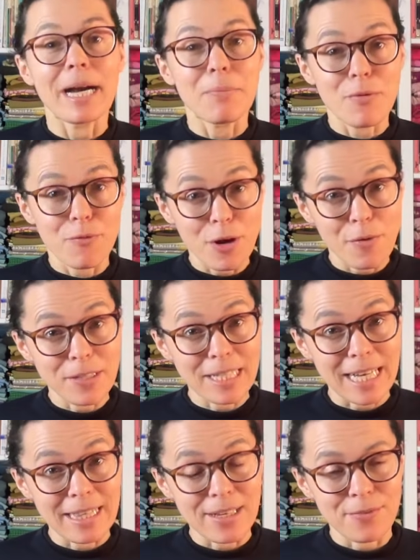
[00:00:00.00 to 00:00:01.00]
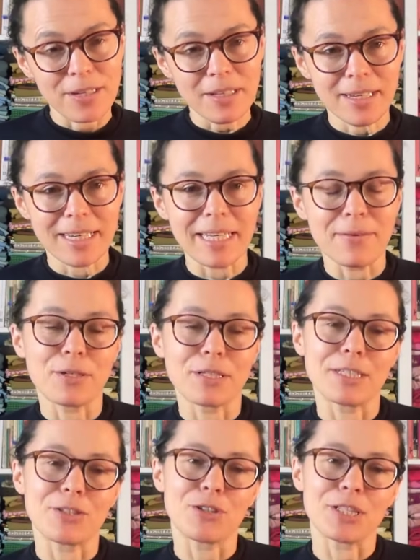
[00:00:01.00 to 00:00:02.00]
I prefer with underwear, like it
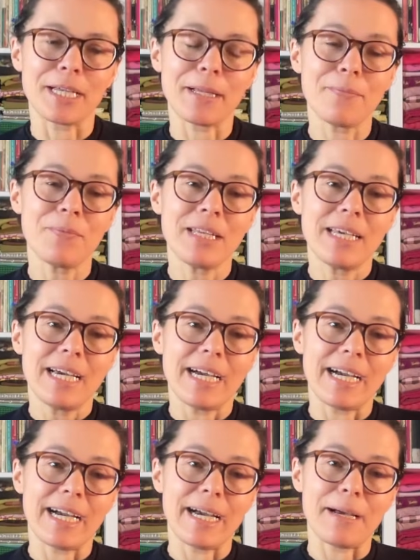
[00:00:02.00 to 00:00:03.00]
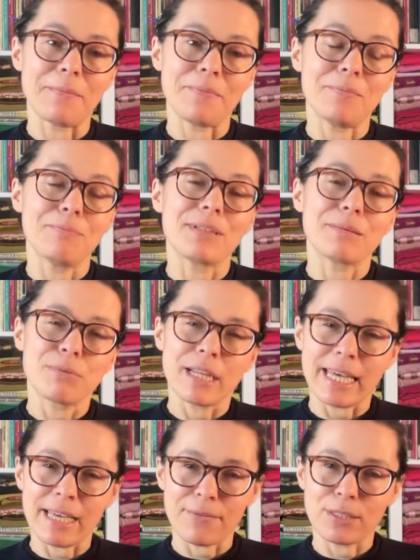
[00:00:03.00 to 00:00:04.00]
was at Chanel, but
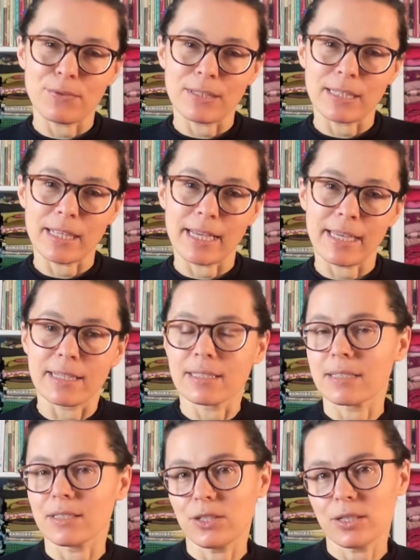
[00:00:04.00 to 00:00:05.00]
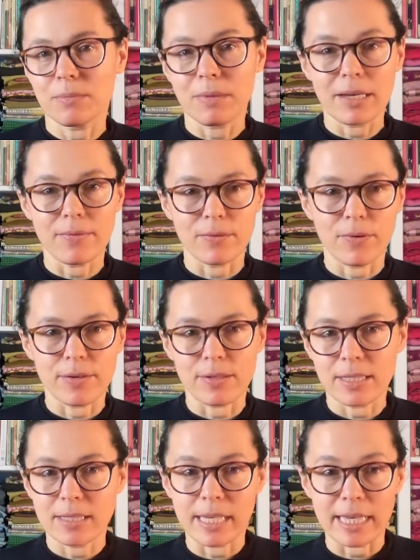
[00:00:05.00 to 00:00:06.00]
playing with these layers, and you can make it
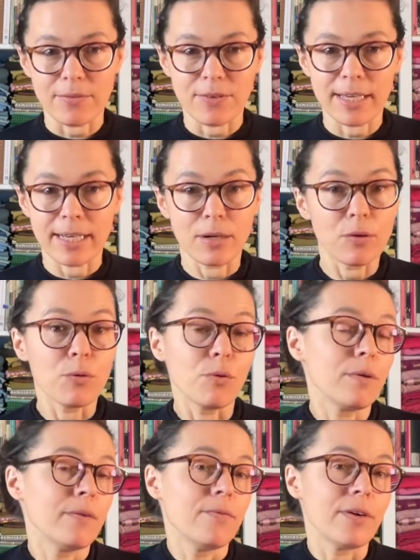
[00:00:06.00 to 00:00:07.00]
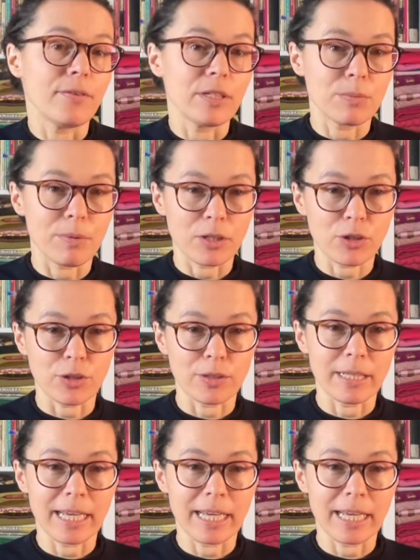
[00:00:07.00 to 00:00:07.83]
very day wear or very special.